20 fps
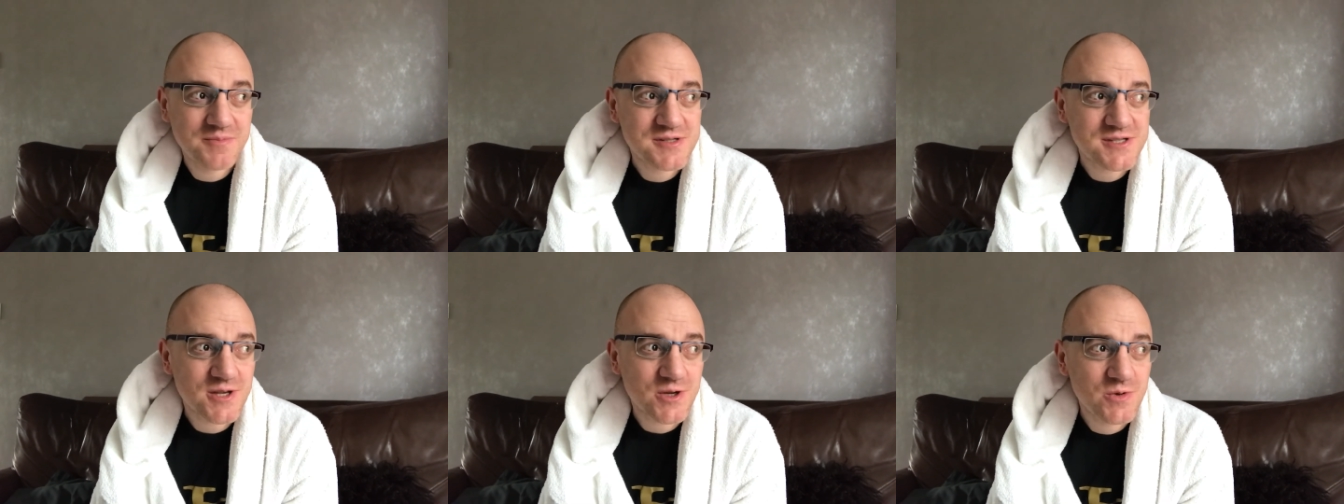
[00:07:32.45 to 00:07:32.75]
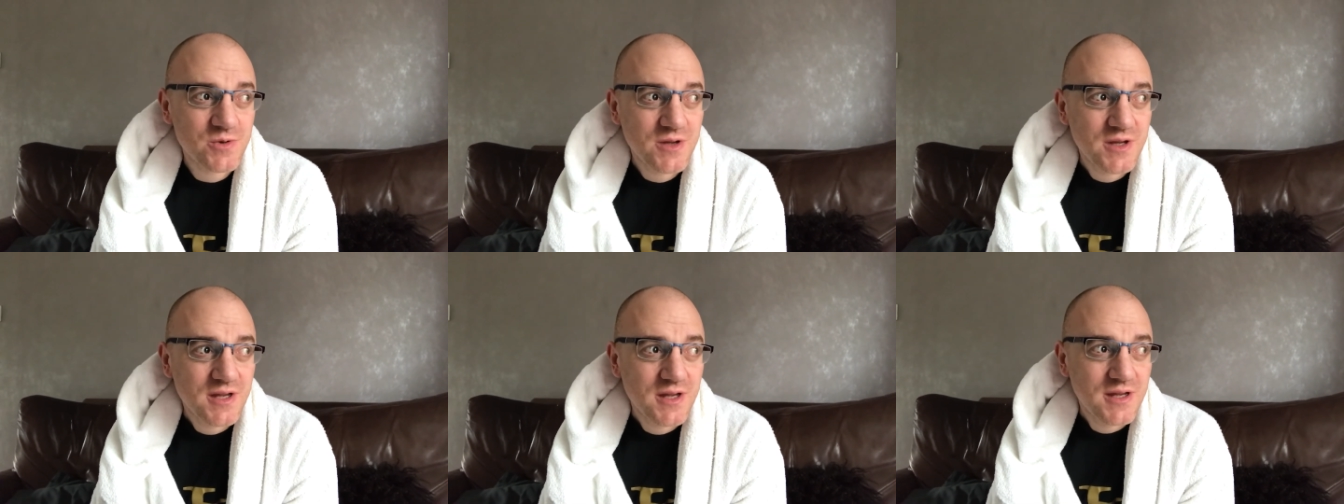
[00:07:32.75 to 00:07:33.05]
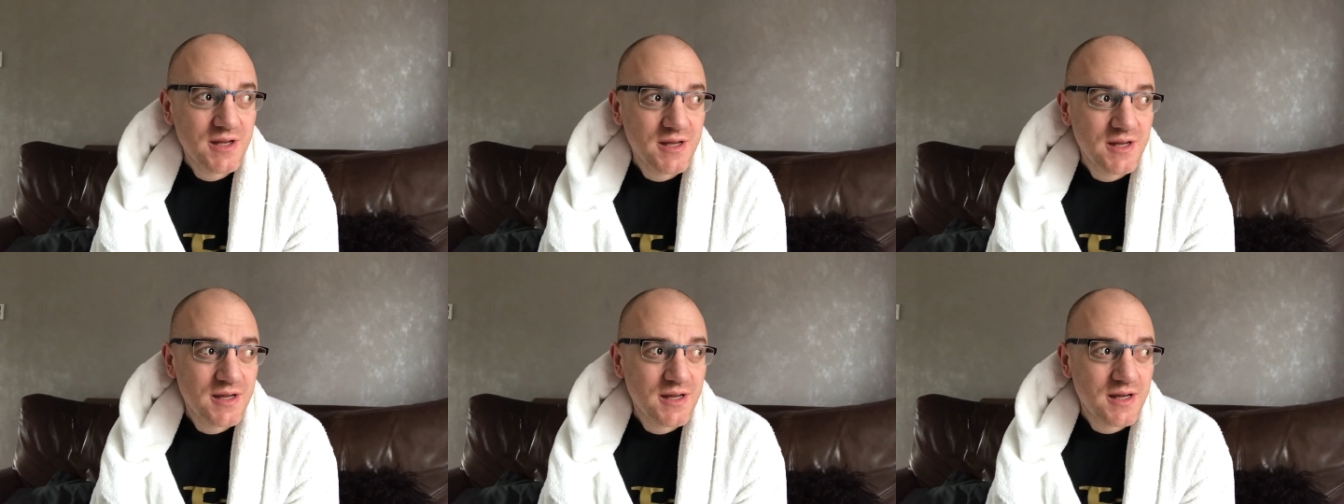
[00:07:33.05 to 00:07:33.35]
So
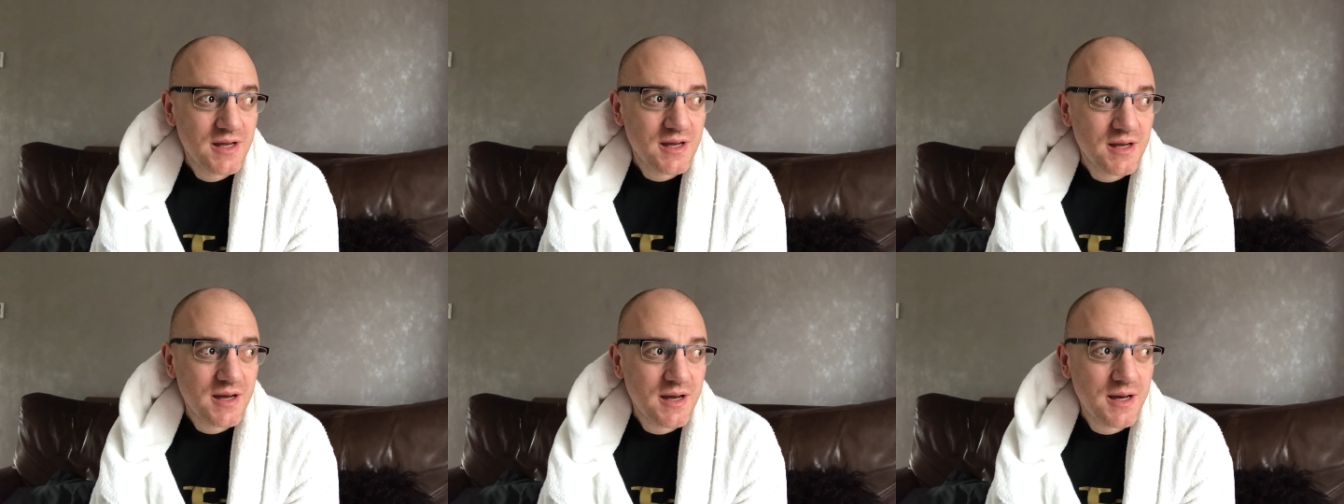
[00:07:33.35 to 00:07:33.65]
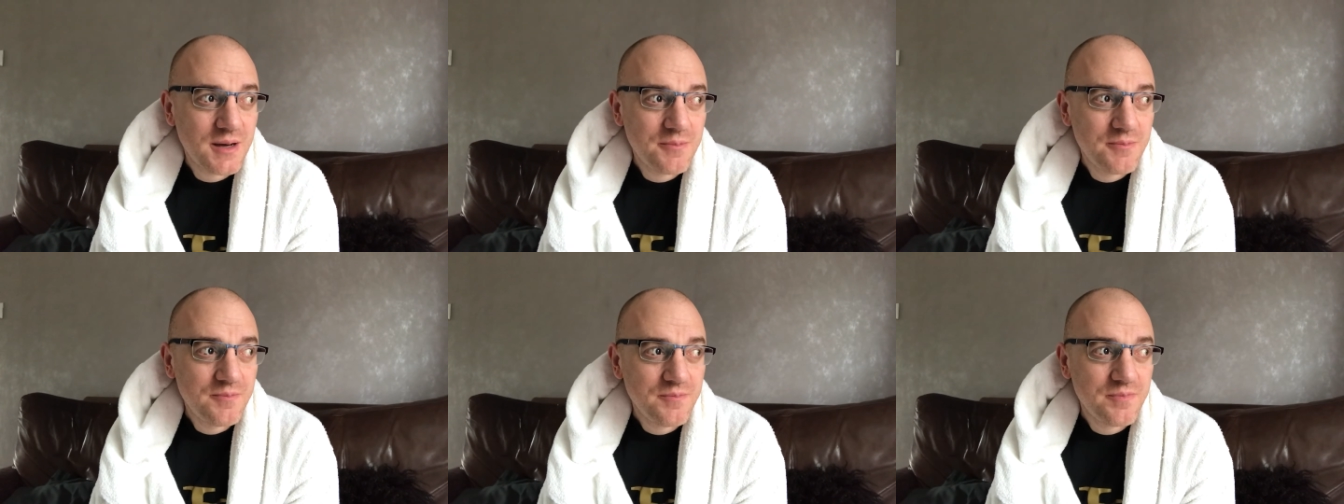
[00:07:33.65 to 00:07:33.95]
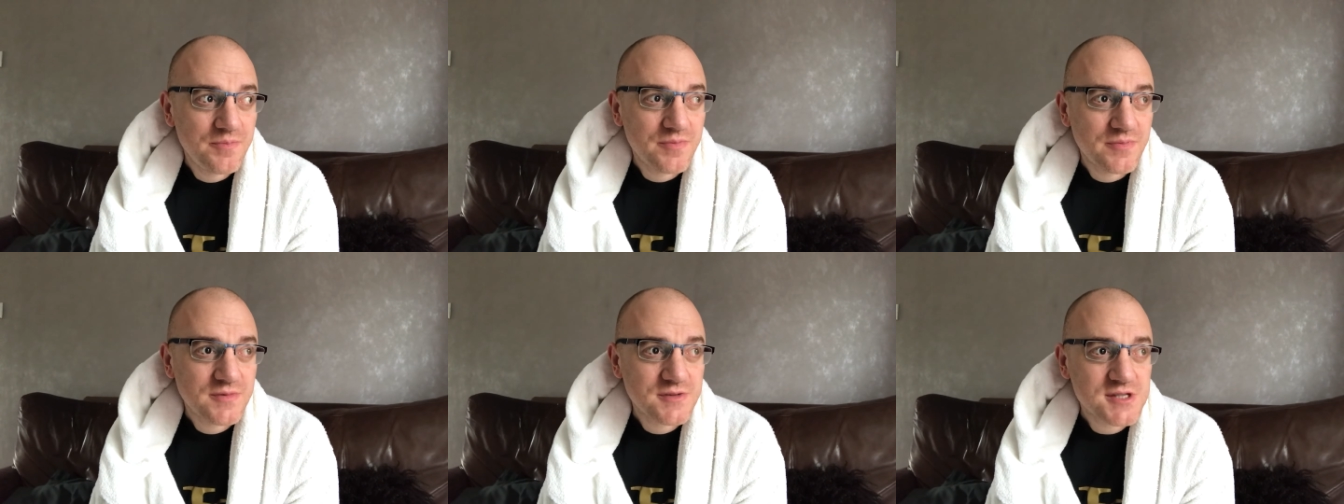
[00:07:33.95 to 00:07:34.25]
um,
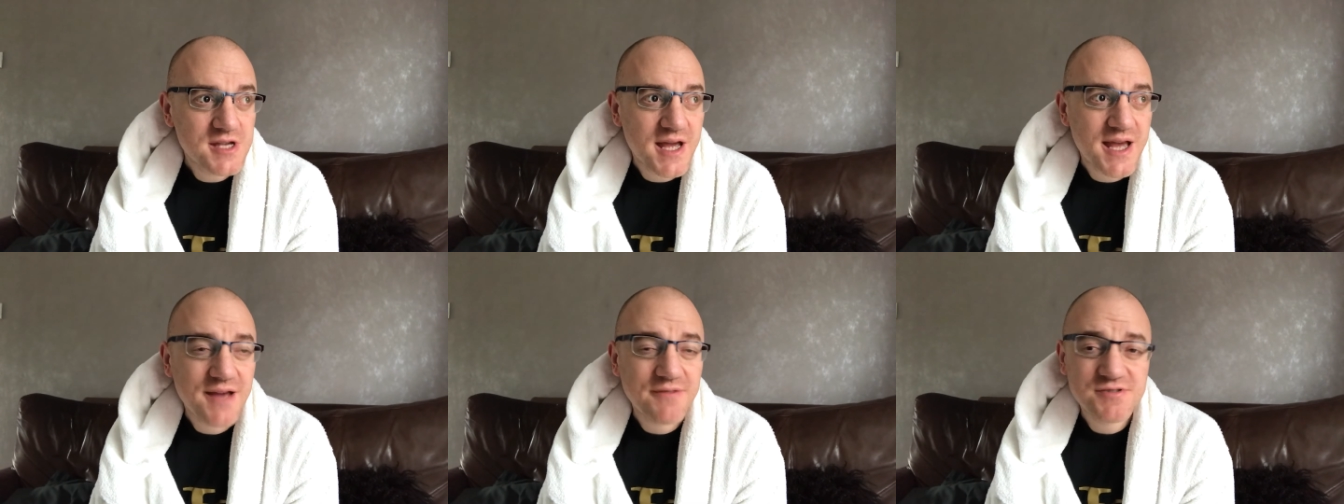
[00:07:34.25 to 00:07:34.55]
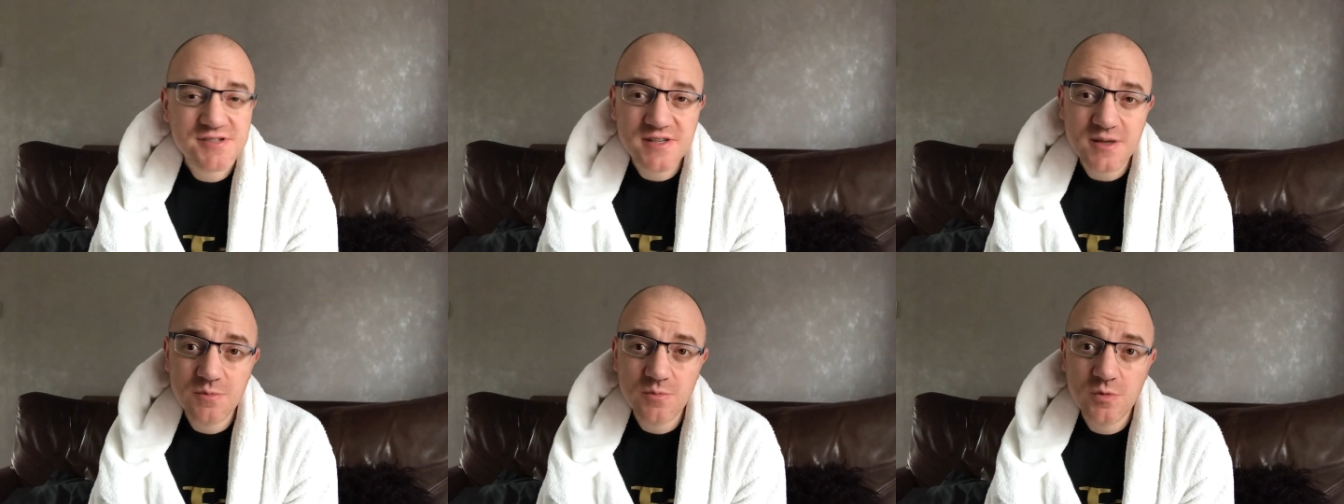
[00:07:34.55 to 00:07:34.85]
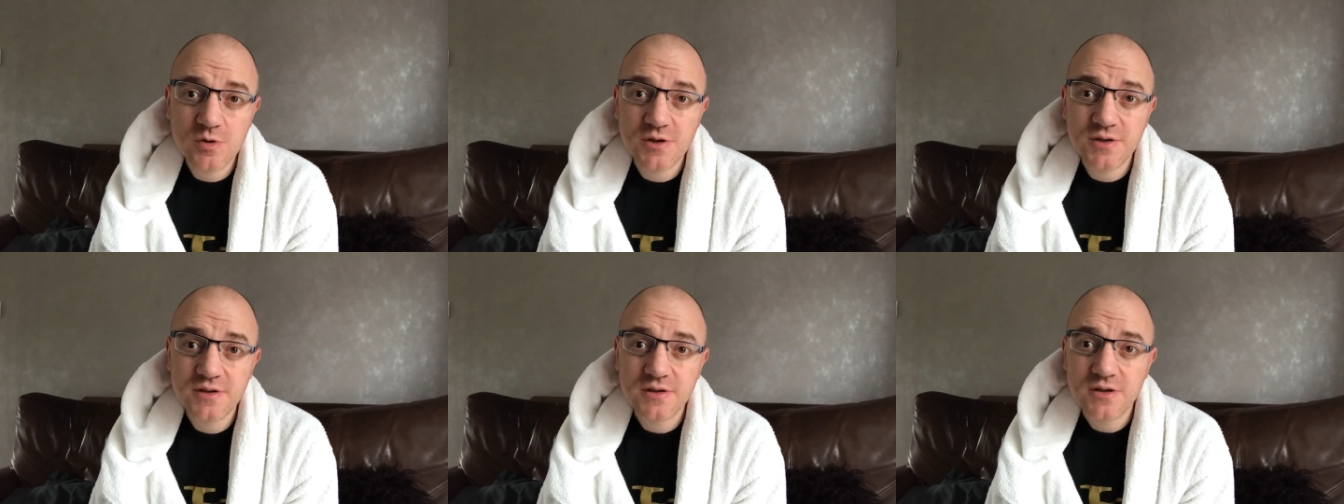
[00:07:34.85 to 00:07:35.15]
to have
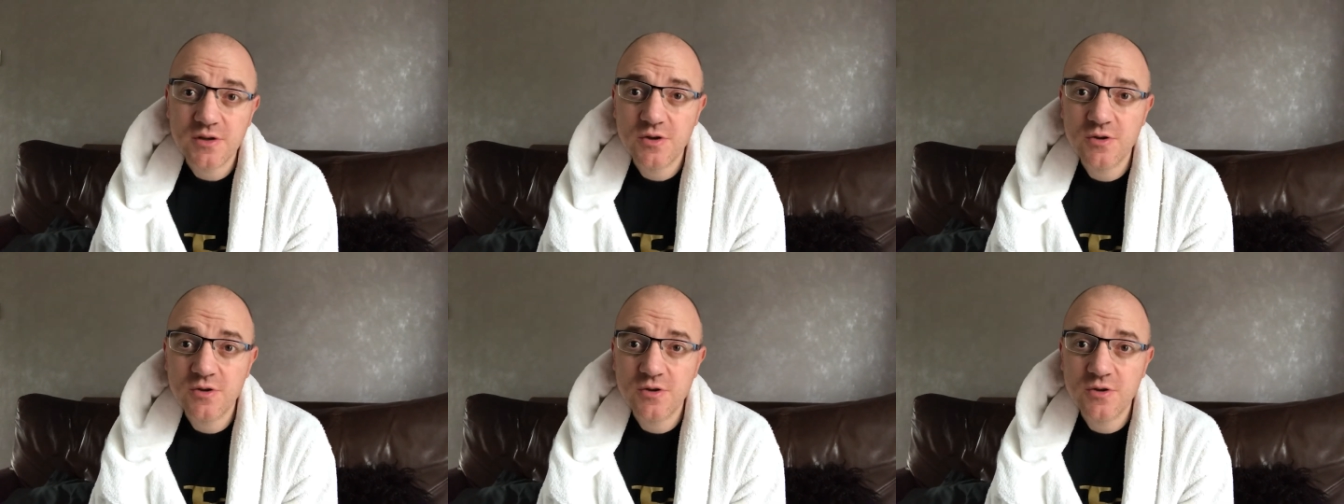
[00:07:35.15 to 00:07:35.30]
someone